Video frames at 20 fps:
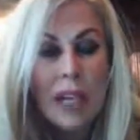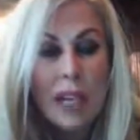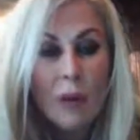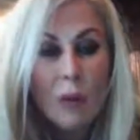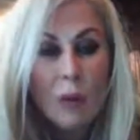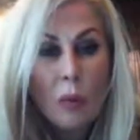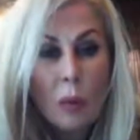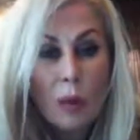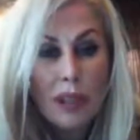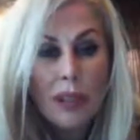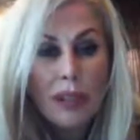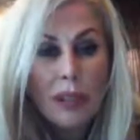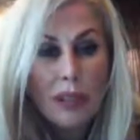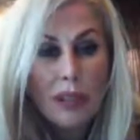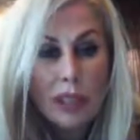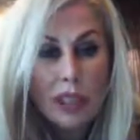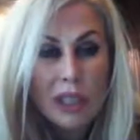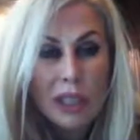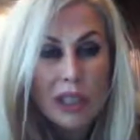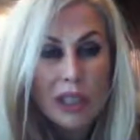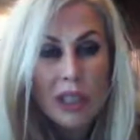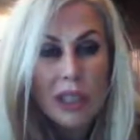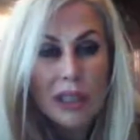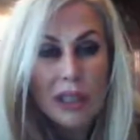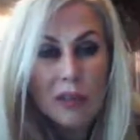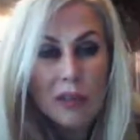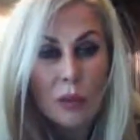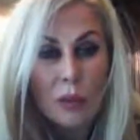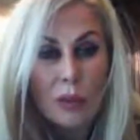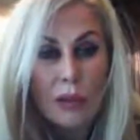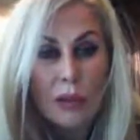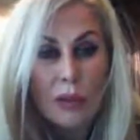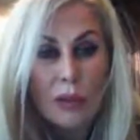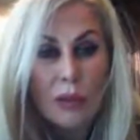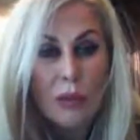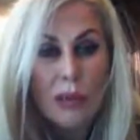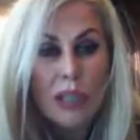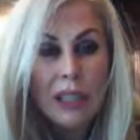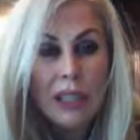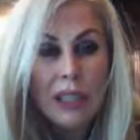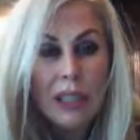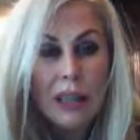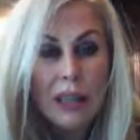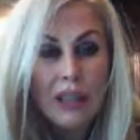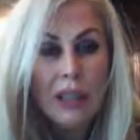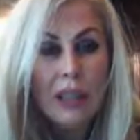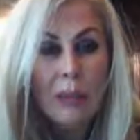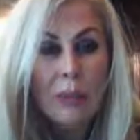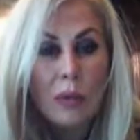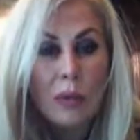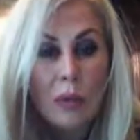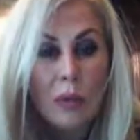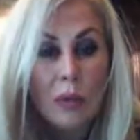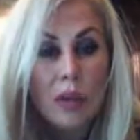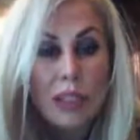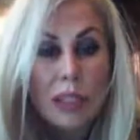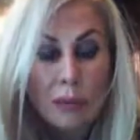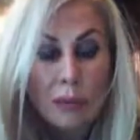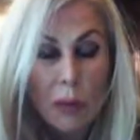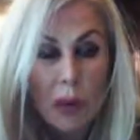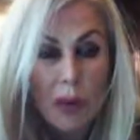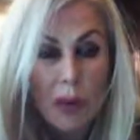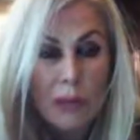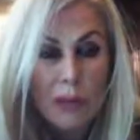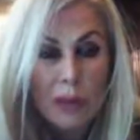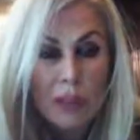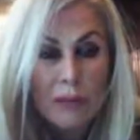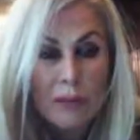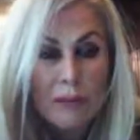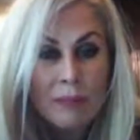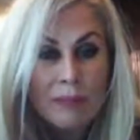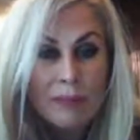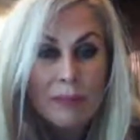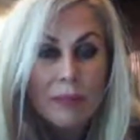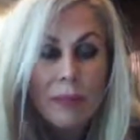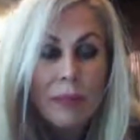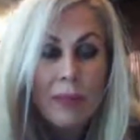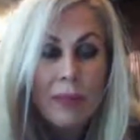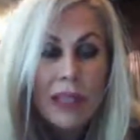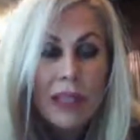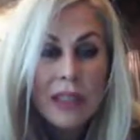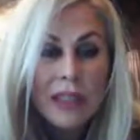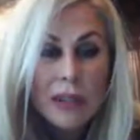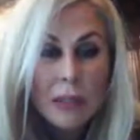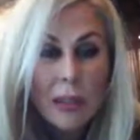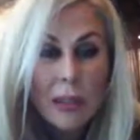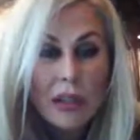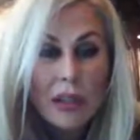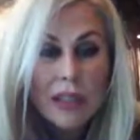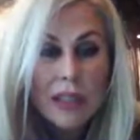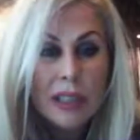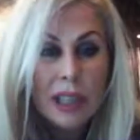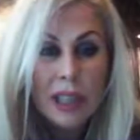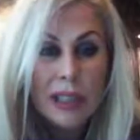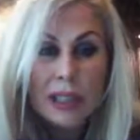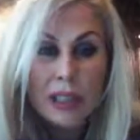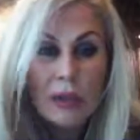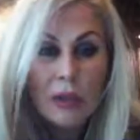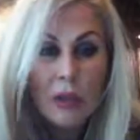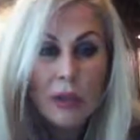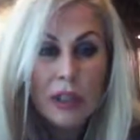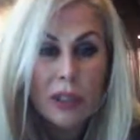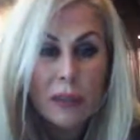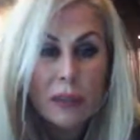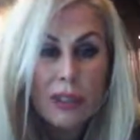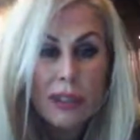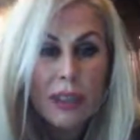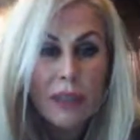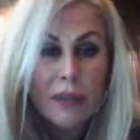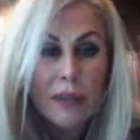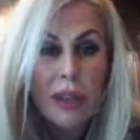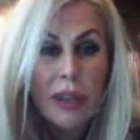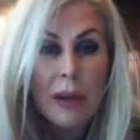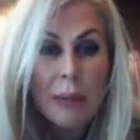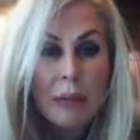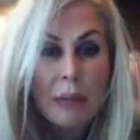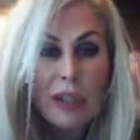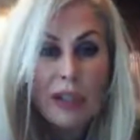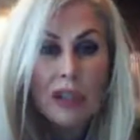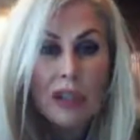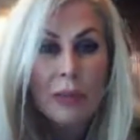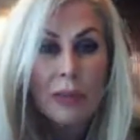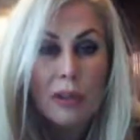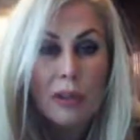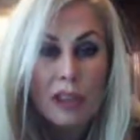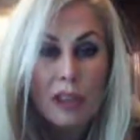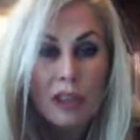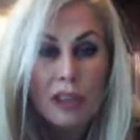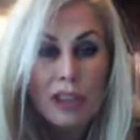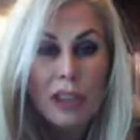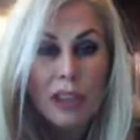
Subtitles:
Now, with objectives, we use an acronym called SMART. SMART stands for specific, measurable,